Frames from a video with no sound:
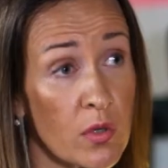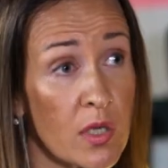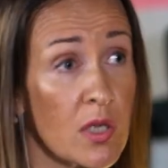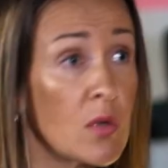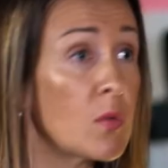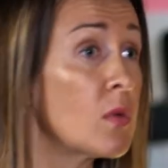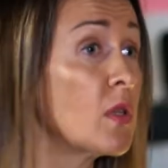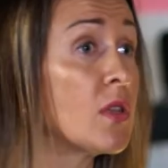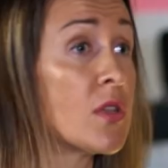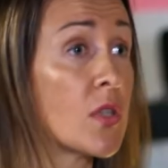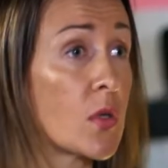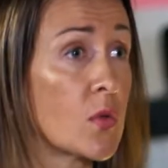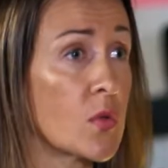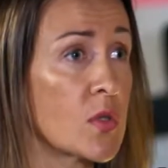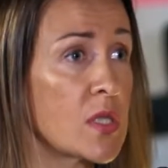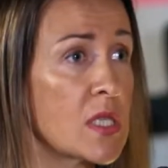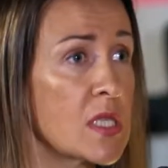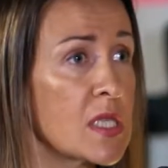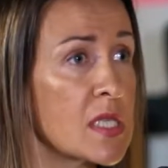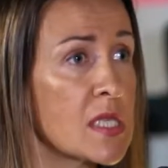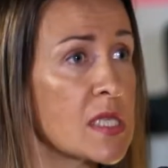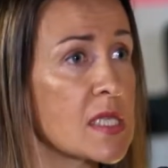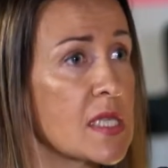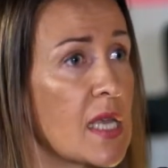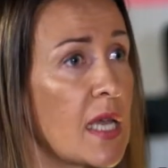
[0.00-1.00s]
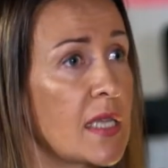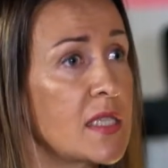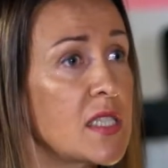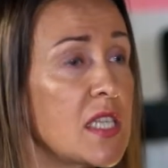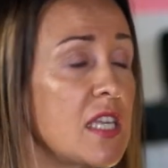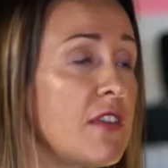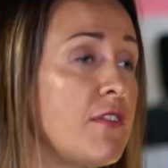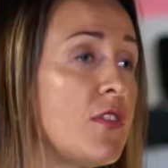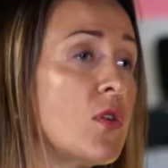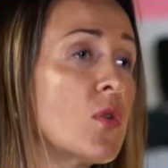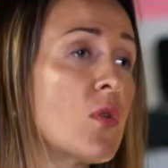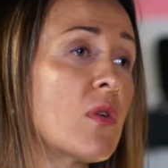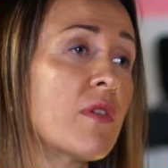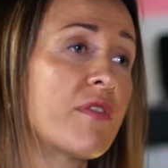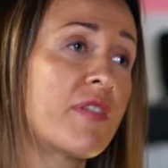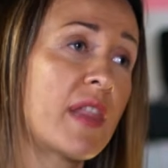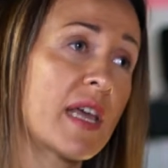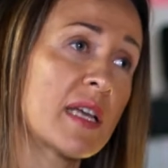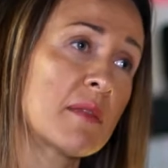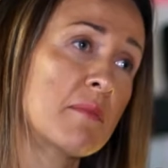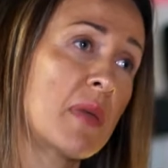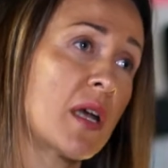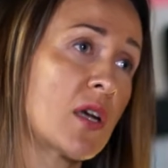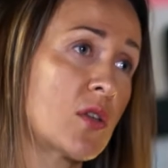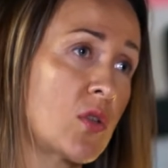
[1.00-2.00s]
you will notice, and if you
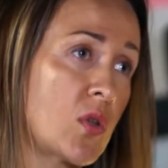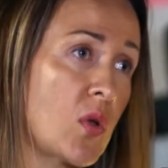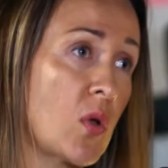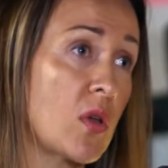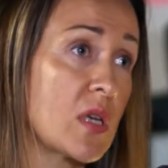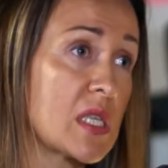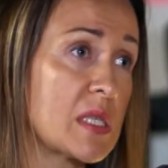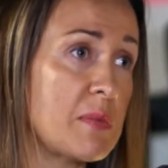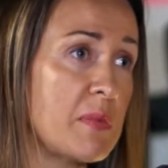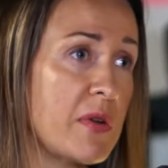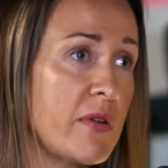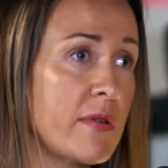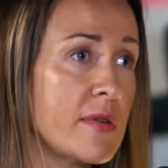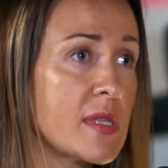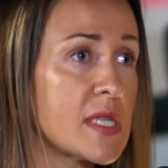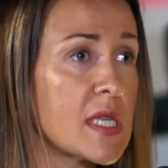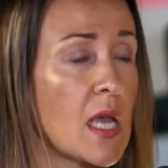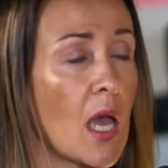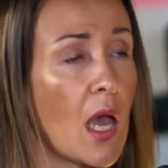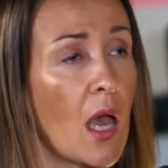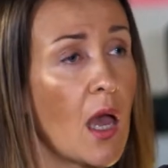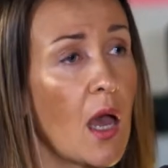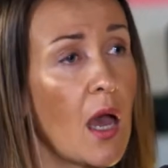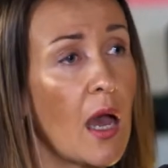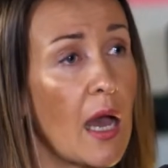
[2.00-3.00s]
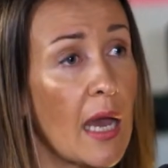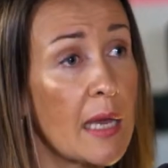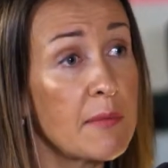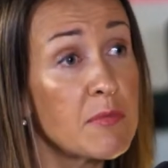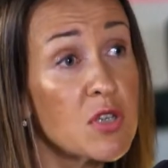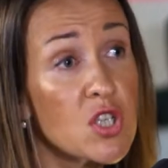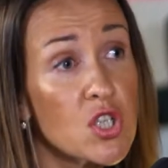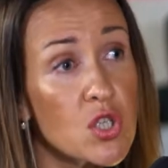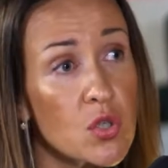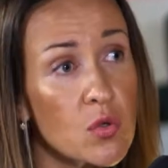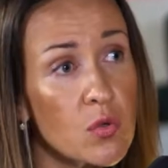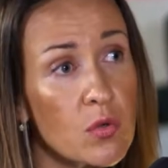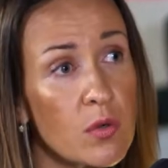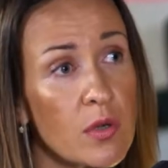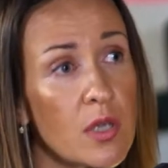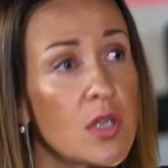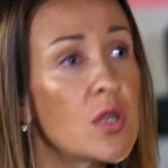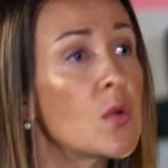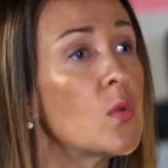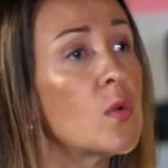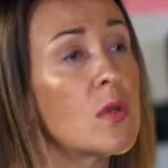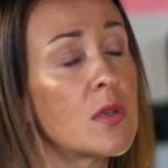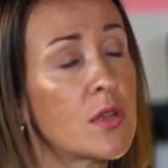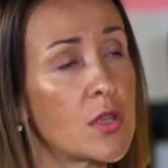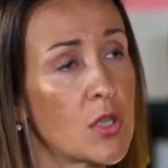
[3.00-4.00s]
reflect back on your experience, I'm sure
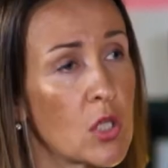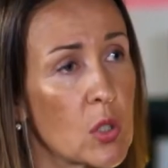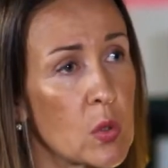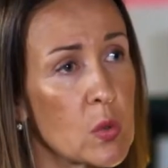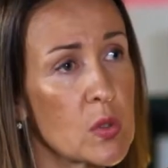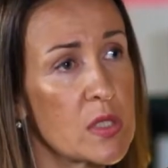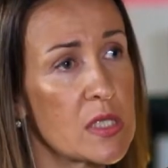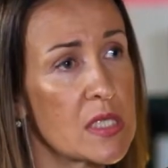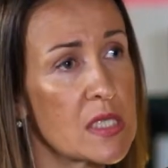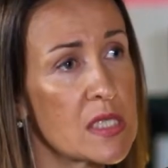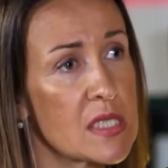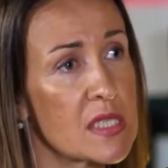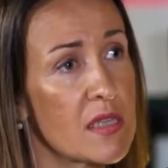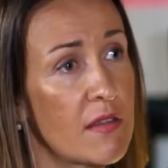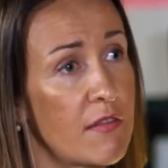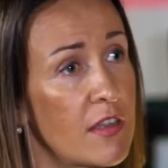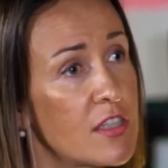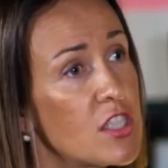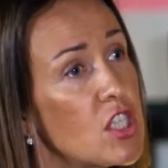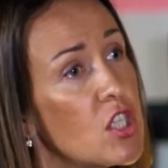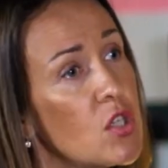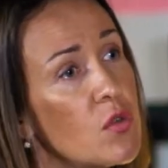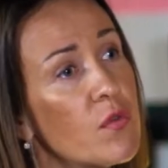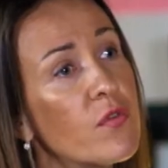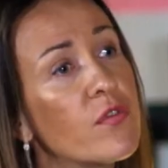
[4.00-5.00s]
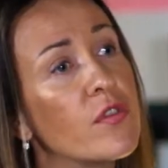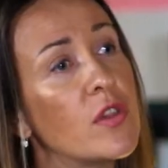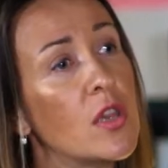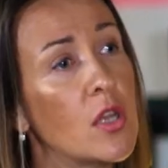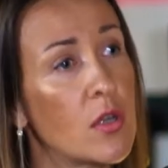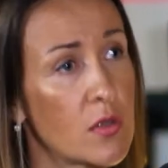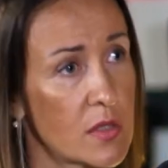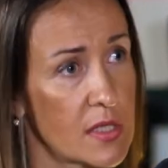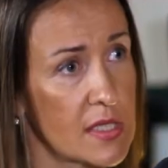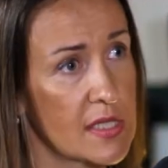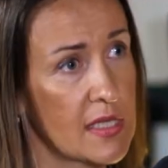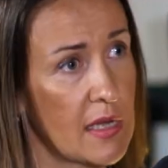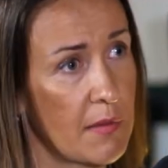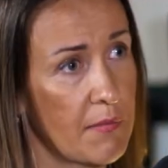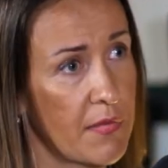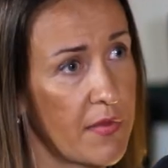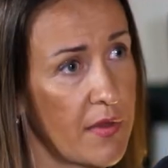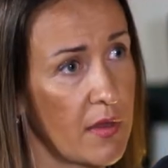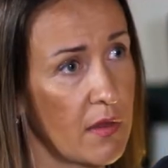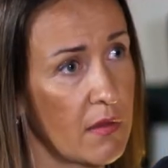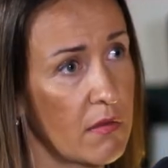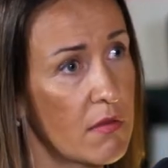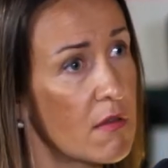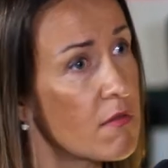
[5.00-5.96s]
you will notice that you've learned something.